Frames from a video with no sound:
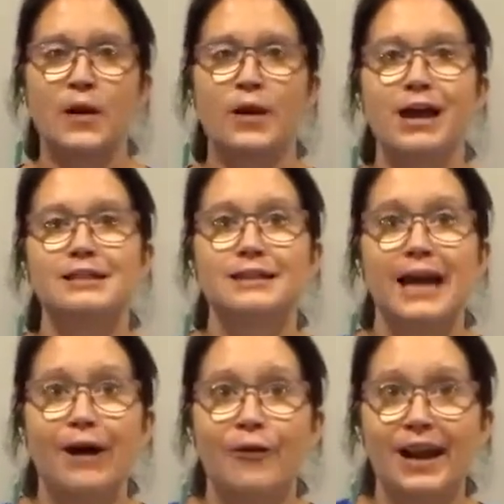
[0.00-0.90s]
Okay, so
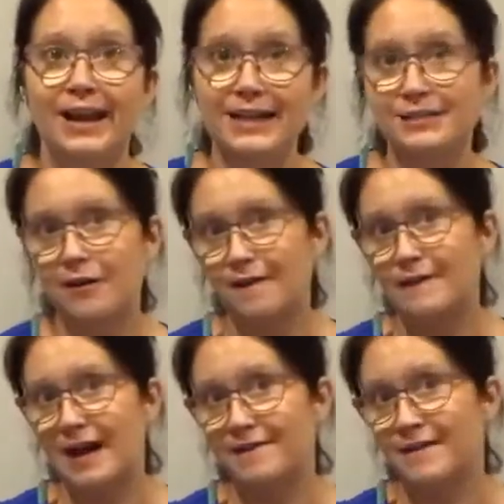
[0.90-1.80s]
that one I like to call
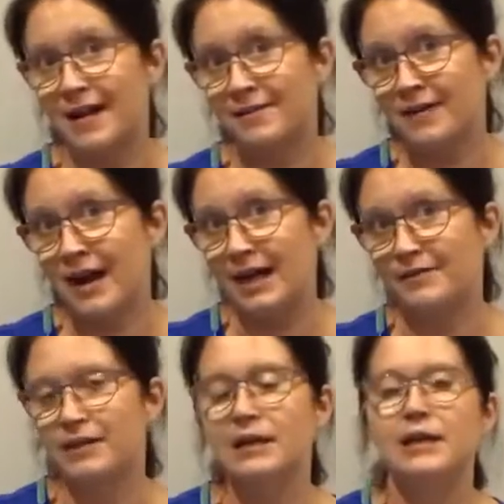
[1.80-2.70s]
5, 5,
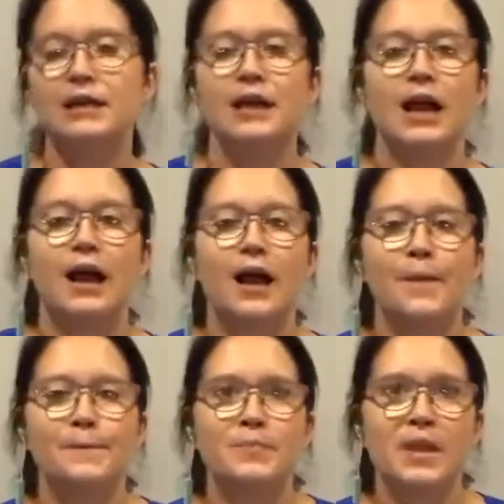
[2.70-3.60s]

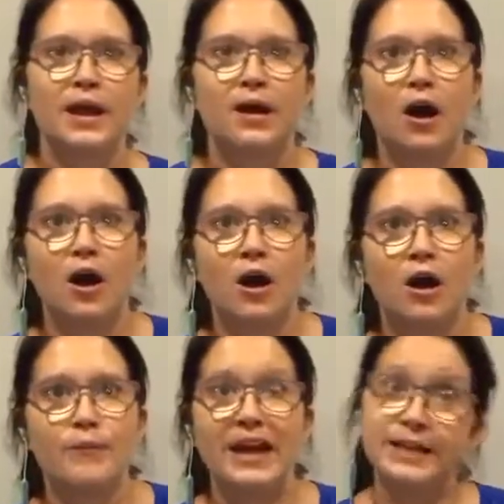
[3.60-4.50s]
5. There
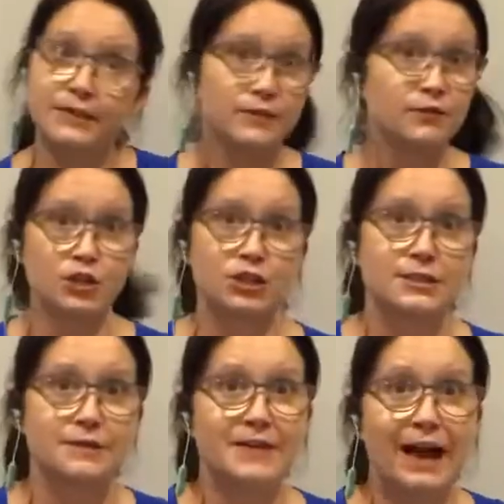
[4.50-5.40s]
are many different
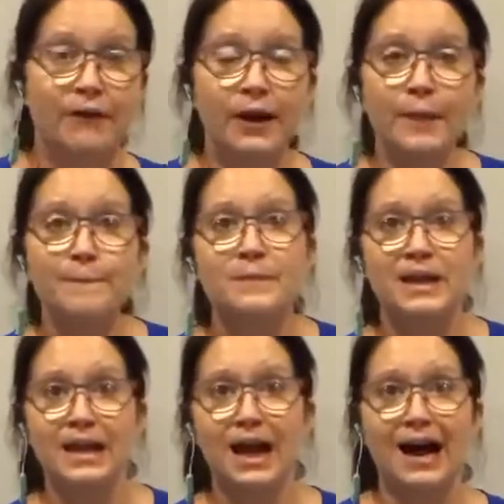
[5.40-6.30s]
versions of that one,
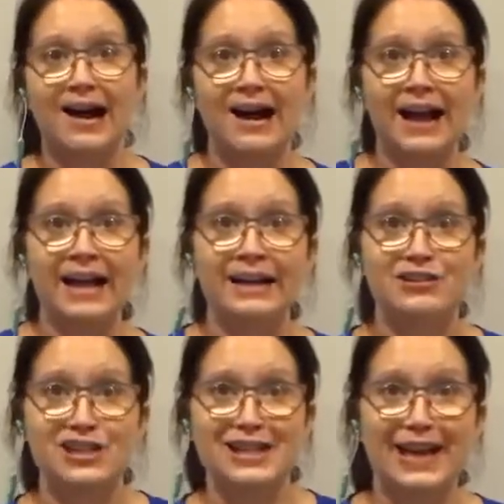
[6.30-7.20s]
but I
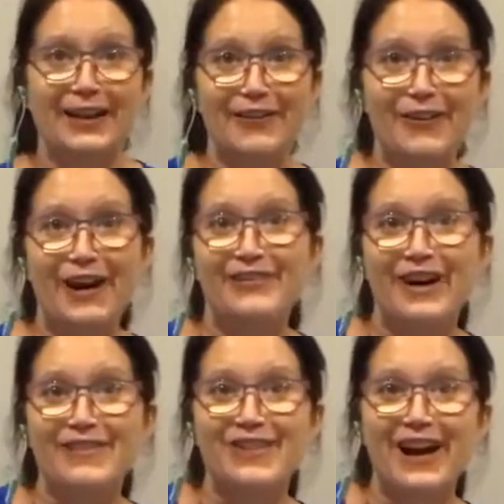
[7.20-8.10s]
just like the 5, 5,
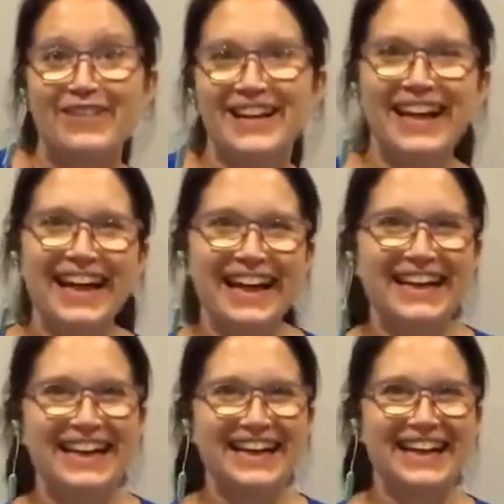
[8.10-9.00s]

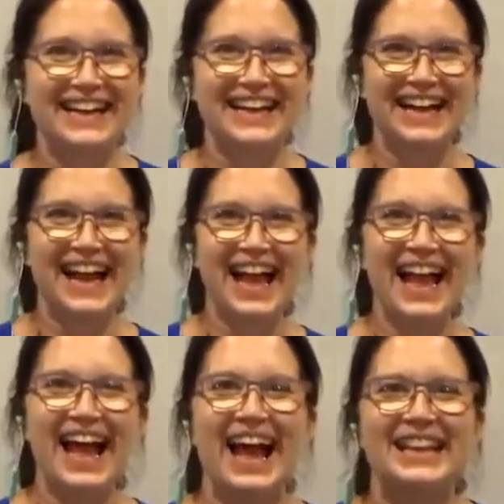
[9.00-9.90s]
5.
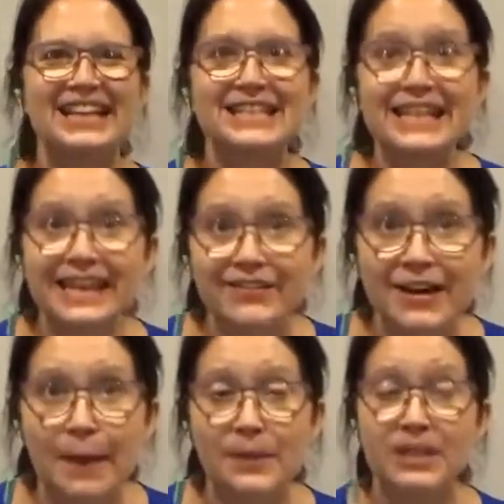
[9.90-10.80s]
I think it's an even
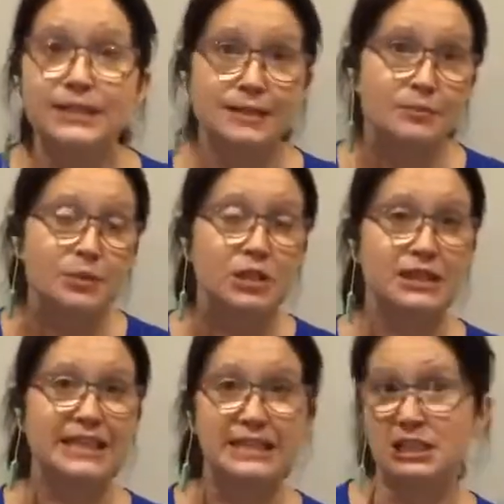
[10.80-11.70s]
number, it's simple,
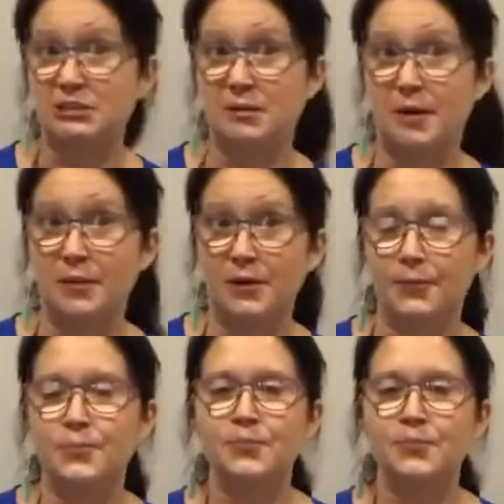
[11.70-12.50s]
easy to remember.